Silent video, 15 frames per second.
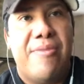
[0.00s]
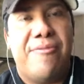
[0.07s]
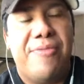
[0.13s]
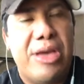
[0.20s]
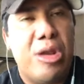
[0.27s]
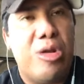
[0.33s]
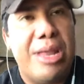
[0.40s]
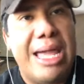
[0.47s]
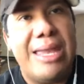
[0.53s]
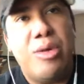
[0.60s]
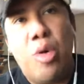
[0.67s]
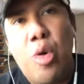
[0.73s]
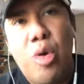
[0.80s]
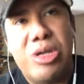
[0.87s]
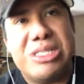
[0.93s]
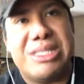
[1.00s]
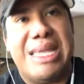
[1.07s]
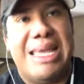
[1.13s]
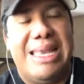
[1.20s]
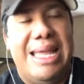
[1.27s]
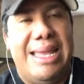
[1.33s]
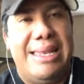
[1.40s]
federal land or
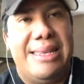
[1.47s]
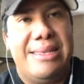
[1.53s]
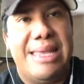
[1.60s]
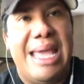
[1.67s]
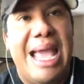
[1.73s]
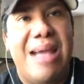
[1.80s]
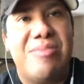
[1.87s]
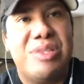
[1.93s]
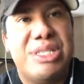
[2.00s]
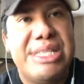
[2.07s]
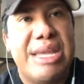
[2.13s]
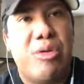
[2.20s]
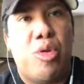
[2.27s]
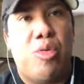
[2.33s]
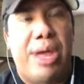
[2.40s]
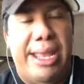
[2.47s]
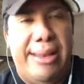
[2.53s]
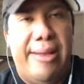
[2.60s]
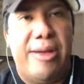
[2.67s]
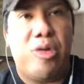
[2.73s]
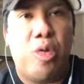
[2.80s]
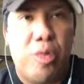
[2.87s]
state land. They have zero right
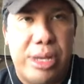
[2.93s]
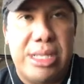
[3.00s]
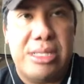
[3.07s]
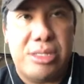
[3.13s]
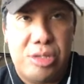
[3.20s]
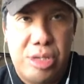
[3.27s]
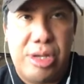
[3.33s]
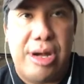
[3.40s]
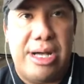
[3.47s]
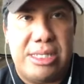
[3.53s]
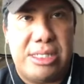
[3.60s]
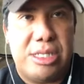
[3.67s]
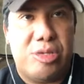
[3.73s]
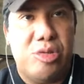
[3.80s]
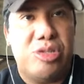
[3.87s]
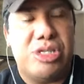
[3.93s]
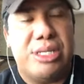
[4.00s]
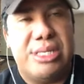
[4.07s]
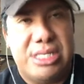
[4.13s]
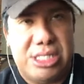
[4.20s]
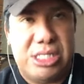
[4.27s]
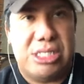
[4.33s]
according to the
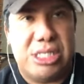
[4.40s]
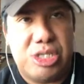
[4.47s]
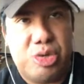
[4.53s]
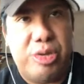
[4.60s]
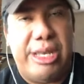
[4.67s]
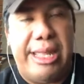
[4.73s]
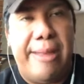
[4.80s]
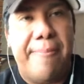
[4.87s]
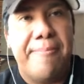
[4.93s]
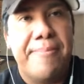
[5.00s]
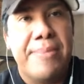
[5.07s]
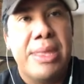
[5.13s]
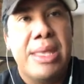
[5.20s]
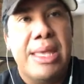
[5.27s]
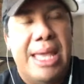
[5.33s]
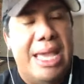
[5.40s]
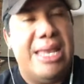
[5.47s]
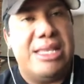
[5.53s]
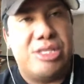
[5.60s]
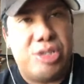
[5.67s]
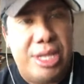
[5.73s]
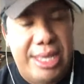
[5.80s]
Constitution. This is a treaty. And
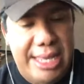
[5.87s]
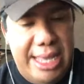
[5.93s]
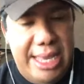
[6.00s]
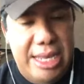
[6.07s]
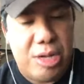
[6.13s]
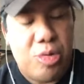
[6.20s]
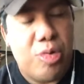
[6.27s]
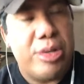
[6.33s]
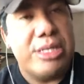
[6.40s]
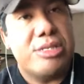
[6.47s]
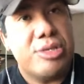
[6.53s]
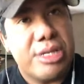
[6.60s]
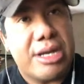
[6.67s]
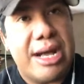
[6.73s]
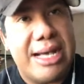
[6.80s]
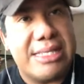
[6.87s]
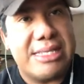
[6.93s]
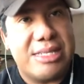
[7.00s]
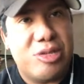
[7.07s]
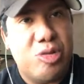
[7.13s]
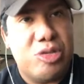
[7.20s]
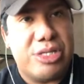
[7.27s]
according to the
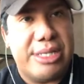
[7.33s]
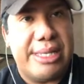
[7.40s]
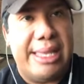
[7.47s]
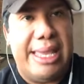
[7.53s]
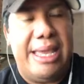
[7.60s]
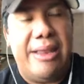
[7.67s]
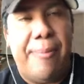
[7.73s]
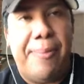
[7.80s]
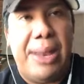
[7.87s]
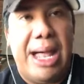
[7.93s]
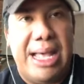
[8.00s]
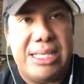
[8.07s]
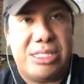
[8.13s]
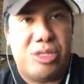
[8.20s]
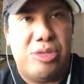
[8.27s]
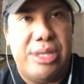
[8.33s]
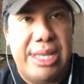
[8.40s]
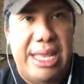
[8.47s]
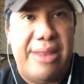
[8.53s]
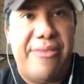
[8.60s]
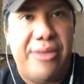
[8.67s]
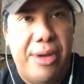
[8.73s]
Constitution, it applies to the
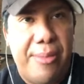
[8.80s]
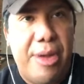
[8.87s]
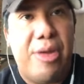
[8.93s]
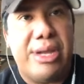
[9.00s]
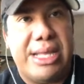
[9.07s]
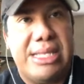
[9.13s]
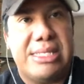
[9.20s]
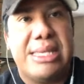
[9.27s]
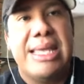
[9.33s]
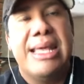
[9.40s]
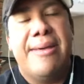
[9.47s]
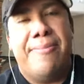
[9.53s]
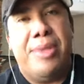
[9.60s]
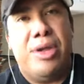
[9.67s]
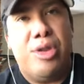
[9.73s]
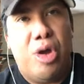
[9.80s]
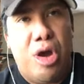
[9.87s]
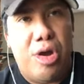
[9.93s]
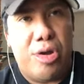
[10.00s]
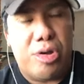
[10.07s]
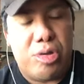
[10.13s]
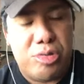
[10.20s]
Native Americans under
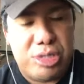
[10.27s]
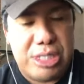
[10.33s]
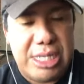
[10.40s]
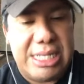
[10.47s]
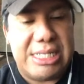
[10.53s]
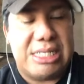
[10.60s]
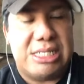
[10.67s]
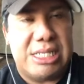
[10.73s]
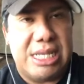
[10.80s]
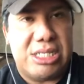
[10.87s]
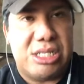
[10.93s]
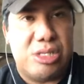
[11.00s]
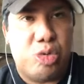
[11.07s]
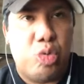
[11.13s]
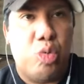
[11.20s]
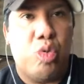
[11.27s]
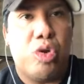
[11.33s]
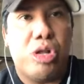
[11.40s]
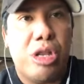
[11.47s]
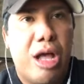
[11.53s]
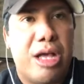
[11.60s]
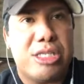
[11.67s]
Article 6, Section 2,
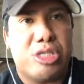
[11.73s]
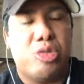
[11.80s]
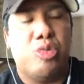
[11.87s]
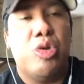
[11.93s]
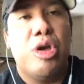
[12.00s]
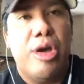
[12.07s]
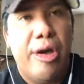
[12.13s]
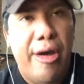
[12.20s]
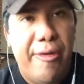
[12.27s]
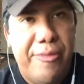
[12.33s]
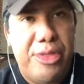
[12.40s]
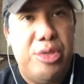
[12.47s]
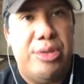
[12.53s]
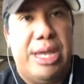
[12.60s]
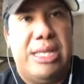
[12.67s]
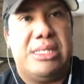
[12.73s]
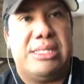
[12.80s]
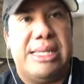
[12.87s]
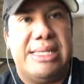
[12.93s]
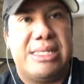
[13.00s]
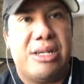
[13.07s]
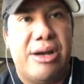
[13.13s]
Clause 2 of the United
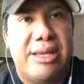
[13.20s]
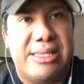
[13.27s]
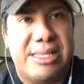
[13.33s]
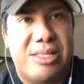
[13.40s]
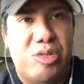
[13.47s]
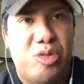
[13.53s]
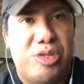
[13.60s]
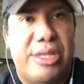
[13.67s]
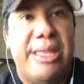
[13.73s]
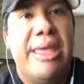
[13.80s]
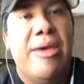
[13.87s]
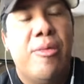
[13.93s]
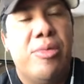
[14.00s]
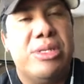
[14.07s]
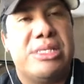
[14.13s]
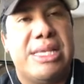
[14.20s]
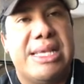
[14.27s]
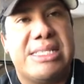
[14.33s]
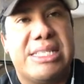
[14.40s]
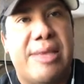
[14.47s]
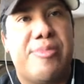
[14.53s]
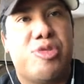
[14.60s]
States Constitution, which they
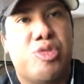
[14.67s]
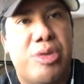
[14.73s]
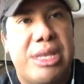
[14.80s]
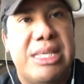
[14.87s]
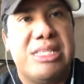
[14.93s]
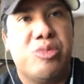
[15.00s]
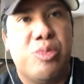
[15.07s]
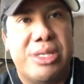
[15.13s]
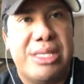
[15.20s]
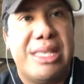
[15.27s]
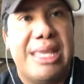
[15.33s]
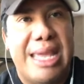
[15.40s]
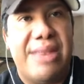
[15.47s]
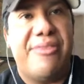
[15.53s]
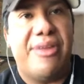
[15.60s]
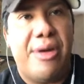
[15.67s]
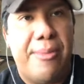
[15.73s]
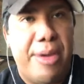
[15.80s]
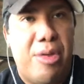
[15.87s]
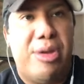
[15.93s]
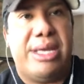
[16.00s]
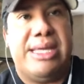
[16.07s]
accept treaties with the Native
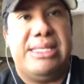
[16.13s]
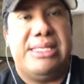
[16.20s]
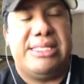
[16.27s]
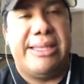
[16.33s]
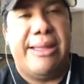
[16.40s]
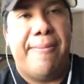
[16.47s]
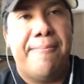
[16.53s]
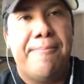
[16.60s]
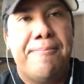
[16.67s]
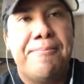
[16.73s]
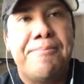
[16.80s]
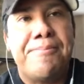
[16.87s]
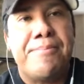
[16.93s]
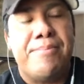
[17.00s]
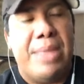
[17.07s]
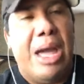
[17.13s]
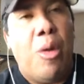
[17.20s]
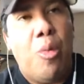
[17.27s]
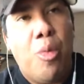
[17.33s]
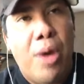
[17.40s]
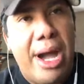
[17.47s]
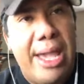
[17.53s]
Americans. Now,
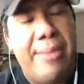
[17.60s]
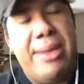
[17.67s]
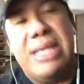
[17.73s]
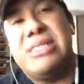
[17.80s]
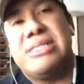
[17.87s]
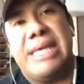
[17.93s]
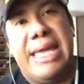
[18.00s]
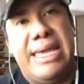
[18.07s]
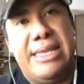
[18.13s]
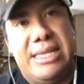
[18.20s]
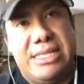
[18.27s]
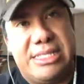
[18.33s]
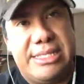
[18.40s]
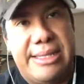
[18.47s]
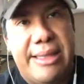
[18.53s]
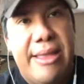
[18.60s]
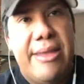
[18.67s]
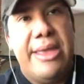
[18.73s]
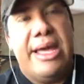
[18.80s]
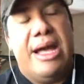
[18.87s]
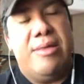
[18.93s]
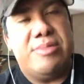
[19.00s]
why am I saying this?
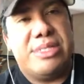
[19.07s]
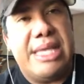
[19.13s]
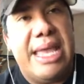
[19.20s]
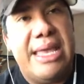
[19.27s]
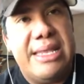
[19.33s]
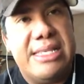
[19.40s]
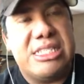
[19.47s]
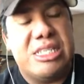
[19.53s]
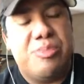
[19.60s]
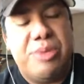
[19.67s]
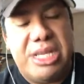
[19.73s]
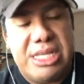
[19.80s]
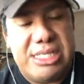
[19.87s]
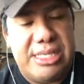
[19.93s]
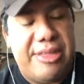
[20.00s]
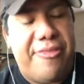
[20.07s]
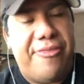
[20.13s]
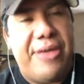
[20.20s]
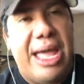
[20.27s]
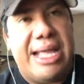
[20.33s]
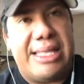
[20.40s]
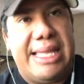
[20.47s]
I'm saying this is because of the
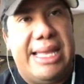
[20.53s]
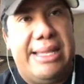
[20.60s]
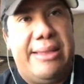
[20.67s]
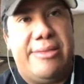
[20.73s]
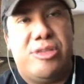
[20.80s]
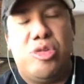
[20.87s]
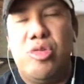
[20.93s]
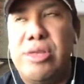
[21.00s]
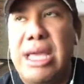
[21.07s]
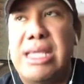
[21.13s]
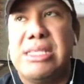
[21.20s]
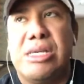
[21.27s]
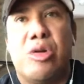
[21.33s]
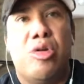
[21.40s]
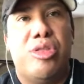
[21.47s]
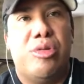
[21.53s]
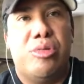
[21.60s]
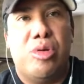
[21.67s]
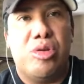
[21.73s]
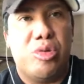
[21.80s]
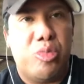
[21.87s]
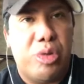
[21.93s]
fact that 2 days ago, there
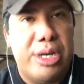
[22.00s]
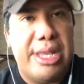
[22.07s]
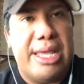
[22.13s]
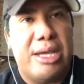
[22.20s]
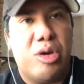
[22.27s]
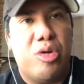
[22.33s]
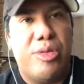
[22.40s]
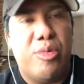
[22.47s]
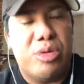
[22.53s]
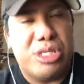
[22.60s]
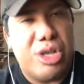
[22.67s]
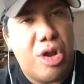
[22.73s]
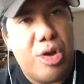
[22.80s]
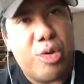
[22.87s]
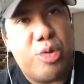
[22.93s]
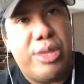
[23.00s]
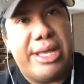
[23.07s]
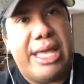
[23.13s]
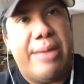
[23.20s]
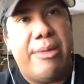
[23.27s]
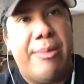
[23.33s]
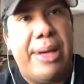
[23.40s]
was an article that
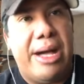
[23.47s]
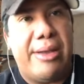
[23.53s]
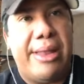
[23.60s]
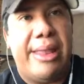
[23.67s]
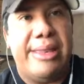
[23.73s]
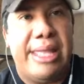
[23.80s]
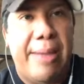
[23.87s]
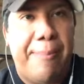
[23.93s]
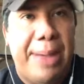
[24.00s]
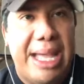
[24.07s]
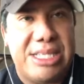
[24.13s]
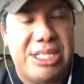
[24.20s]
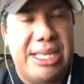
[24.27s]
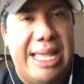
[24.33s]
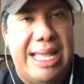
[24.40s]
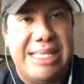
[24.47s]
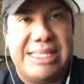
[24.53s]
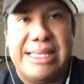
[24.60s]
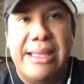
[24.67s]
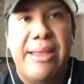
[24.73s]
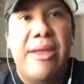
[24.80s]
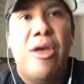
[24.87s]
came about, the Apache
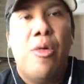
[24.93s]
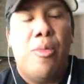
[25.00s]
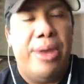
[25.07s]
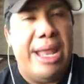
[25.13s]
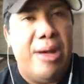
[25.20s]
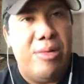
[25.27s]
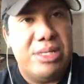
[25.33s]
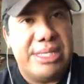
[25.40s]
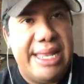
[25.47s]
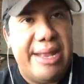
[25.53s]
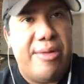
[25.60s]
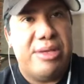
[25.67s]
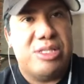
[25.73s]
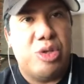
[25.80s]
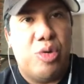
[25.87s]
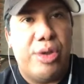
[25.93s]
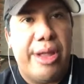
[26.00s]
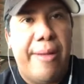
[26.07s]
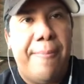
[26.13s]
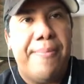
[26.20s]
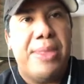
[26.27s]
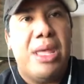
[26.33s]
lands. When I was in
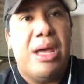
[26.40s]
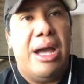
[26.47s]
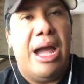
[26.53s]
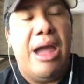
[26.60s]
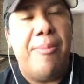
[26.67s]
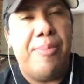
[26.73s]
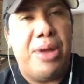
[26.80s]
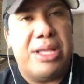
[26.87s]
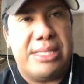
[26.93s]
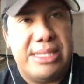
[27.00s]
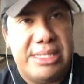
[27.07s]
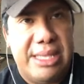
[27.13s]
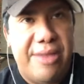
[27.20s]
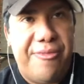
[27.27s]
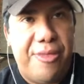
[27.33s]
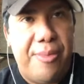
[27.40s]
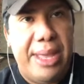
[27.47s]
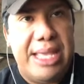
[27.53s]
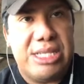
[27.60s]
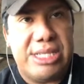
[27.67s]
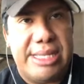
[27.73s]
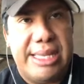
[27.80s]
Arizona, I brought this
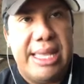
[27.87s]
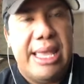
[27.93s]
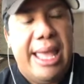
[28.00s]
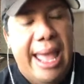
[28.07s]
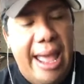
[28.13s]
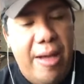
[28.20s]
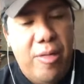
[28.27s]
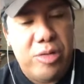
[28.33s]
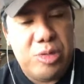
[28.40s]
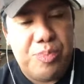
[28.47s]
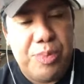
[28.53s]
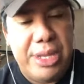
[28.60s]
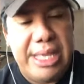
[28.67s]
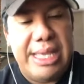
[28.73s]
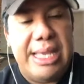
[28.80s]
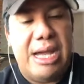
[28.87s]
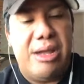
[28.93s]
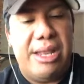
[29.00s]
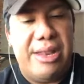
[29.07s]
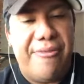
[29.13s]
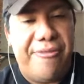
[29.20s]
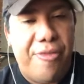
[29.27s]
information. I was bringing
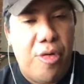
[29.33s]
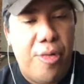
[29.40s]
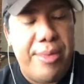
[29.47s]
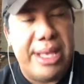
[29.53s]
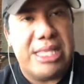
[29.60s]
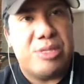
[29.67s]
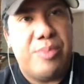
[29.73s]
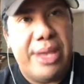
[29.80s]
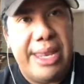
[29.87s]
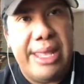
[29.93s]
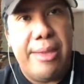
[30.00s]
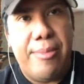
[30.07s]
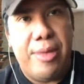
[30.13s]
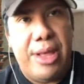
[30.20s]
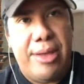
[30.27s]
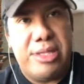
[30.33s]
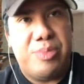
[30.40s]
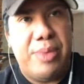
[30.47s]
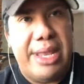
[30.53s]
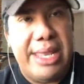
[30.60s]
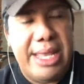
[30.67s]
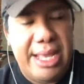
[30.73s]
out and informing as
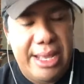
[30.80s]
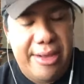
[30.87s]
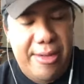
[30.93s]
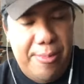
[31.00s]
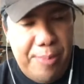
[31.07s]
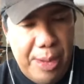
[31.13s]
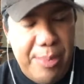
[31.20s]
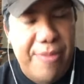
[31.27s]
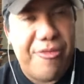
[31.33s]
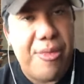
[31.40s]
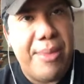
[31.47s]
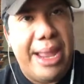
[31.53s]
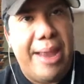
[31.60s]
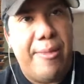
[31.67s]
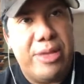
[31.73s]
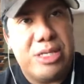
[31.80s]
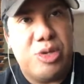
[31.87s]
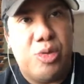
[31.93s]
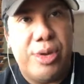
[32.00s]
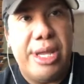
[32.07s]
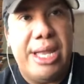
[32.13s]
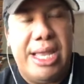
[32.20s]
many people from
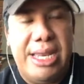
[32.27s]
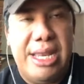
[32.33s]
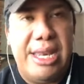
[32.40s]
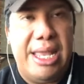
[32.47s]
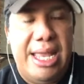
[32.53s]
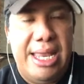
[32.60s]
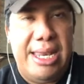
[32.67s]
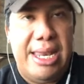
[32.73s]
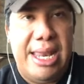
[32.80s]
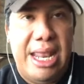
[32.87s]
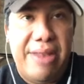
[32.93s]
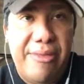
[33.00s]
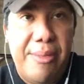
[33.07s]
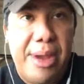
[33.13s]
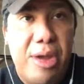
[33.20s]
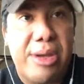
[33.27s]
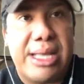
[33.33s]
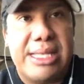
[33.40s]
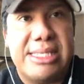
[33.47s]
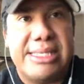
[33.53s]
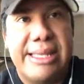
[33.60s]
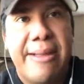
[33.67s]
Arizona and the Native
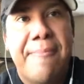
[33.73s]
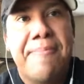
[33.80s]
Americans